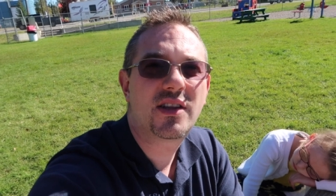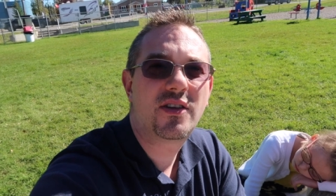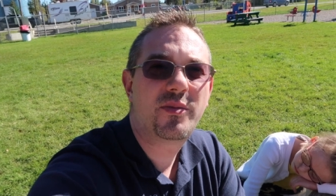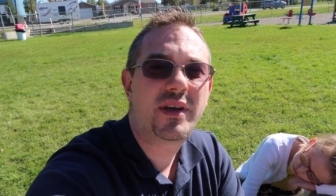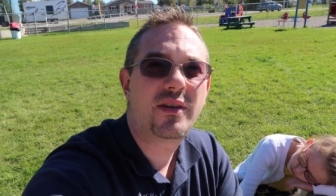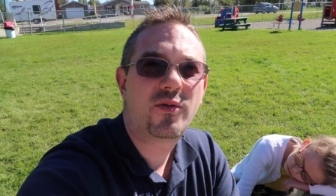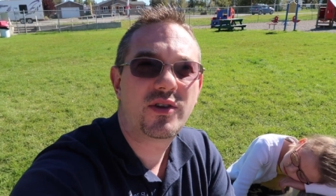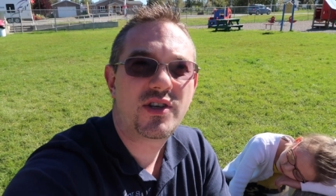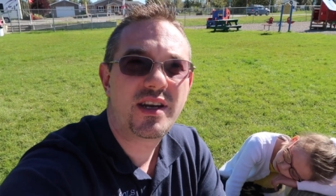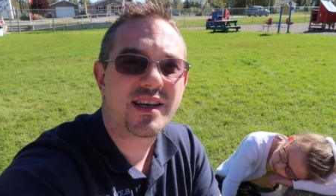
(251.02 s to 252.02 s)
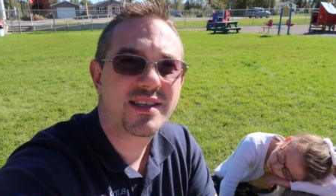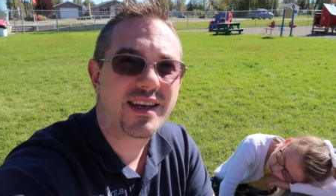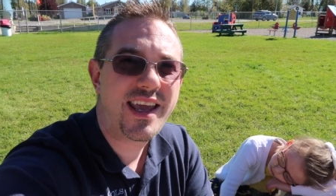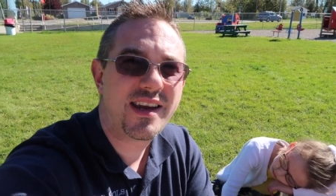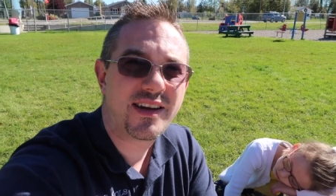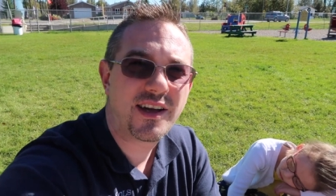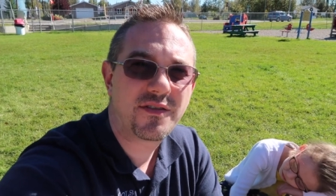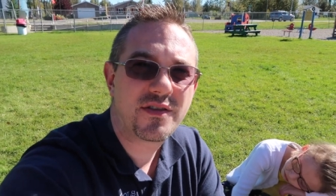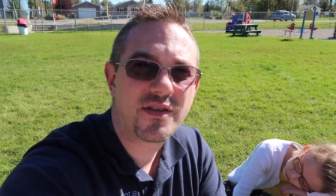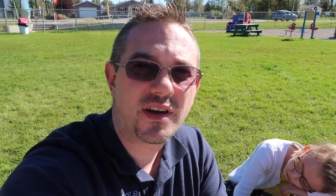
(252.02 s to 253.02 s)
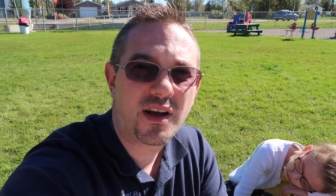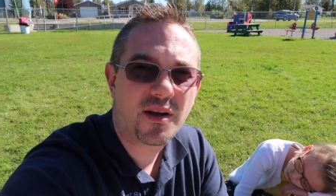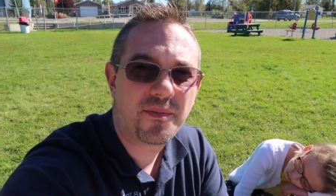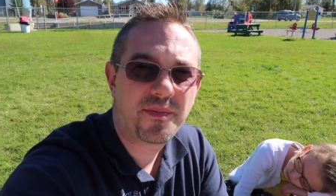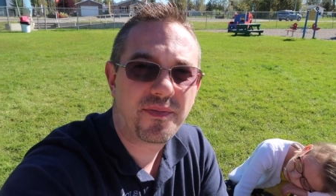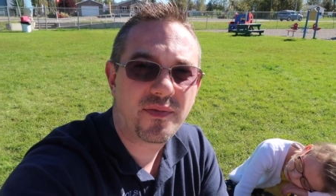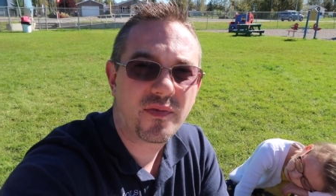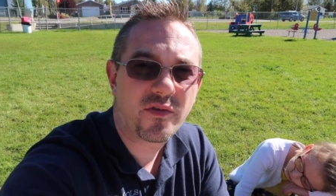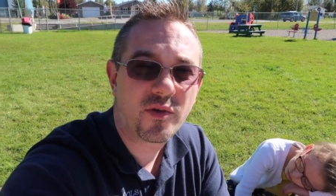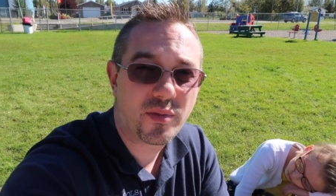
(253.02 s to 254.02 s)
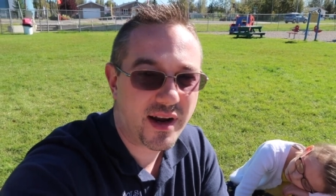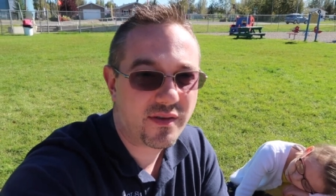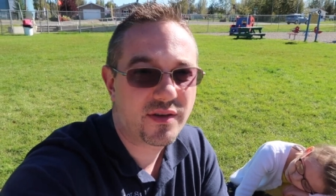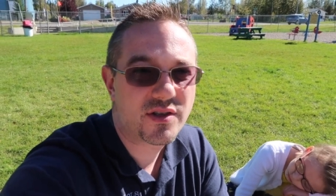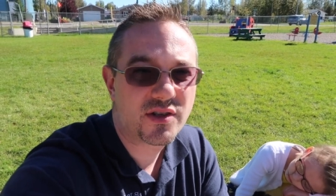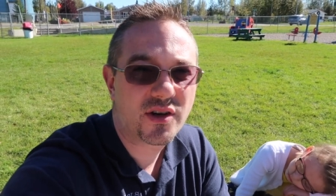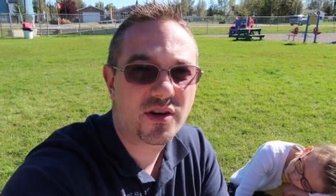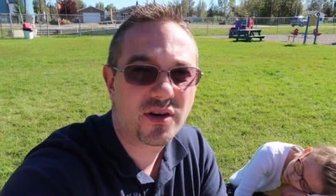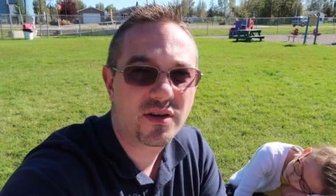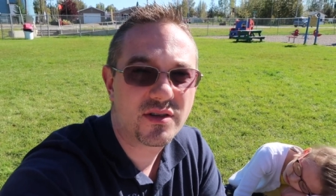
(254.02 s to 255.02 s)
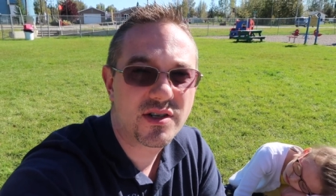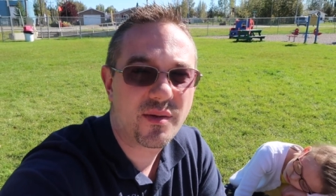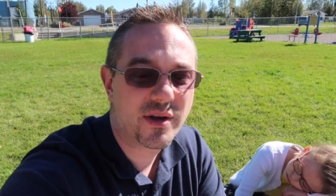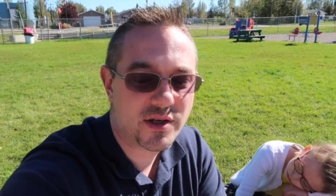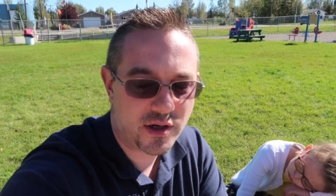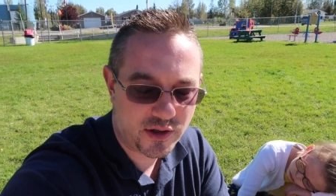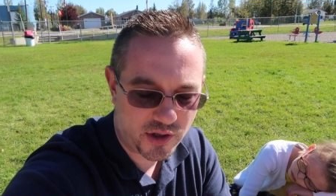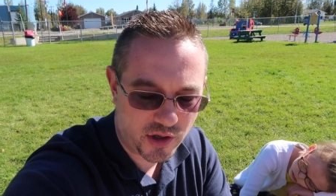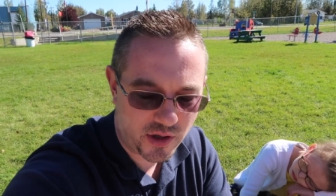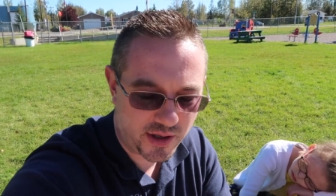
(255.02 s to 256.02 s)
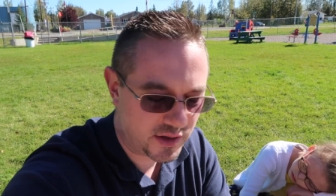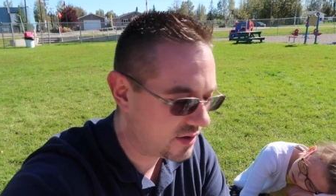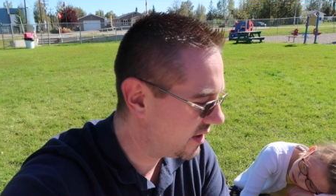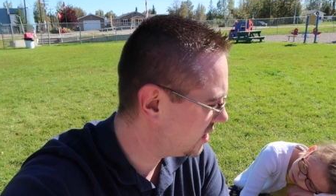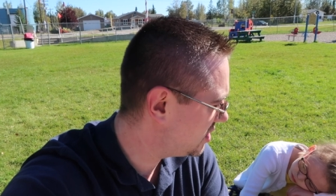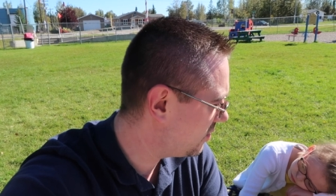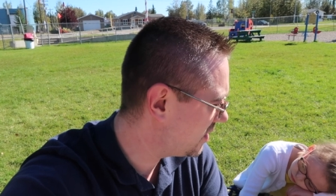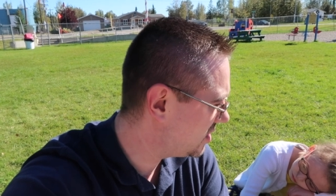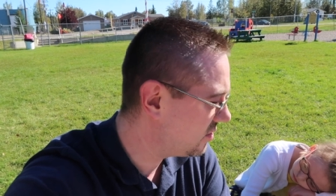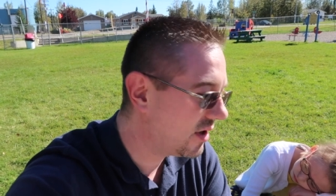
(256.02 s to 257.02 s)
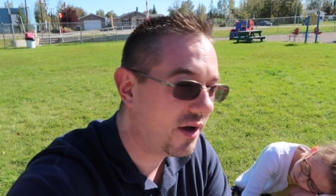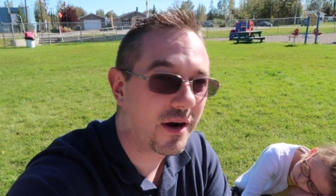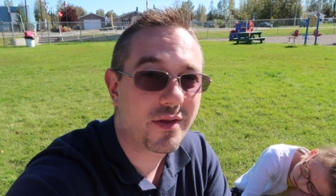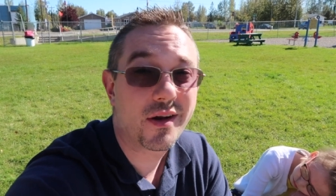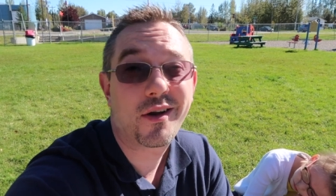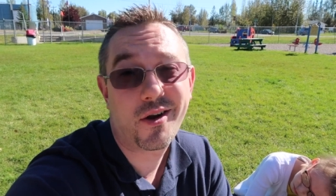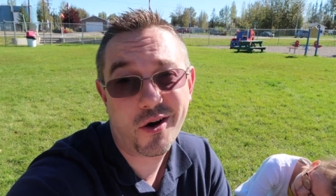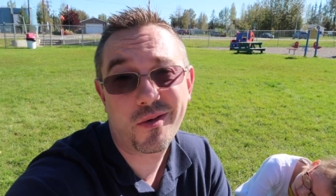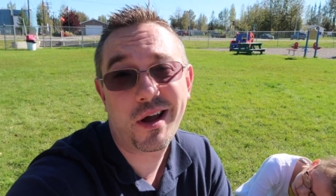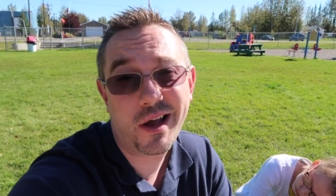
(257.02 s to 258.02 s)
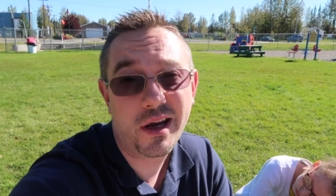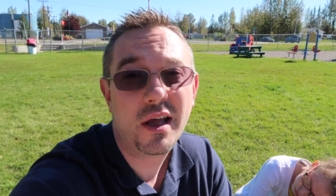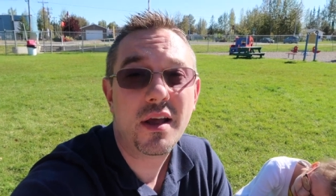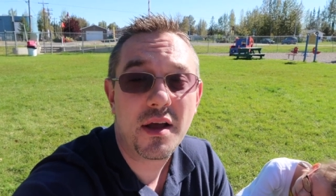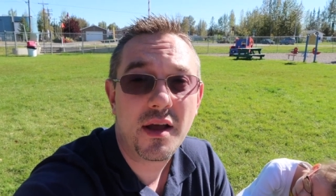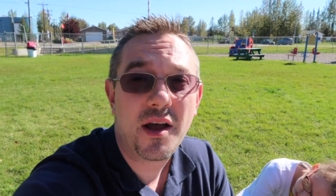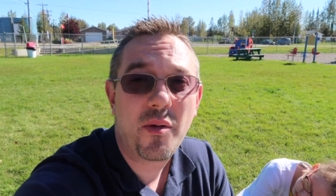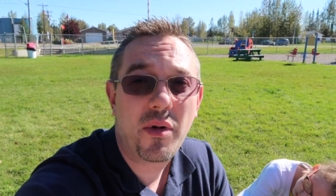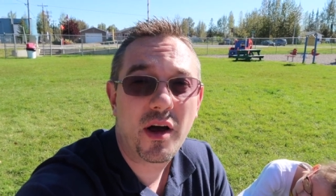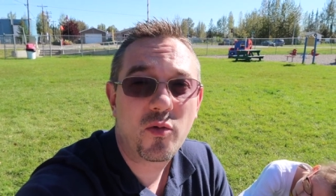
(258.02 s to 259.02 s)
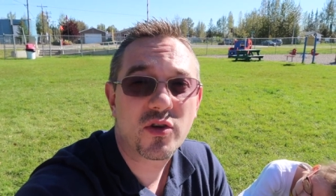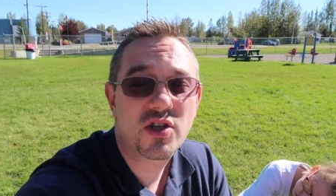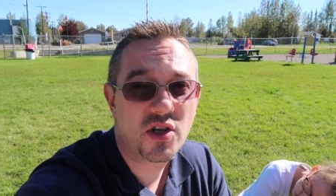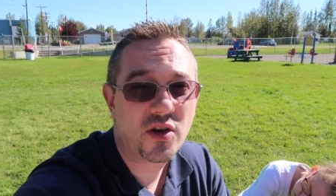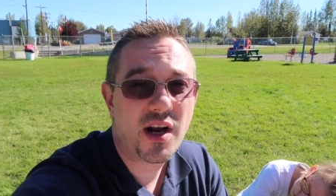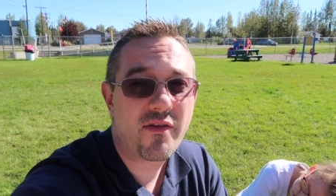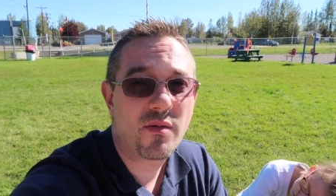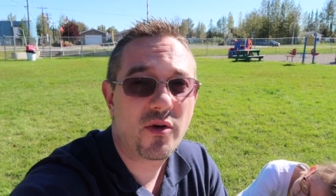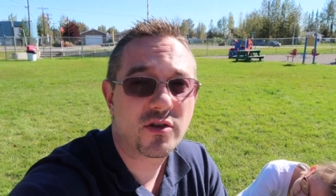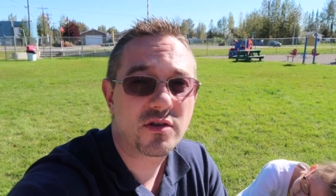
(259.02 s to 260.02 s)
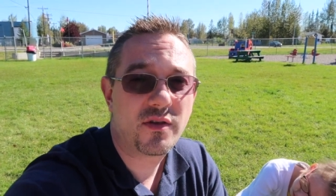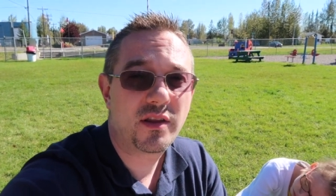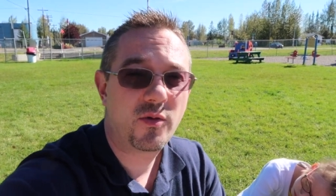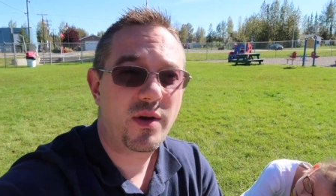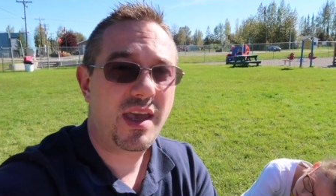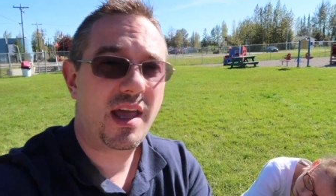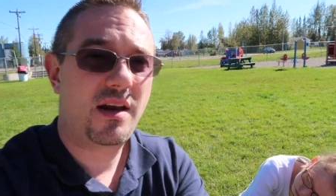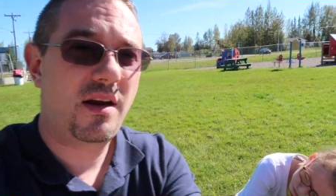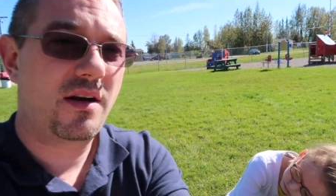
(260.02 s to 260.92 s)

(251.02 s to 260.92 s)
a little bit when she doesn't eat enough. Um, for breakfast, her stomach starts hurting. So I think she went too long and then a car ride. But we're still gonna have the most fun that we can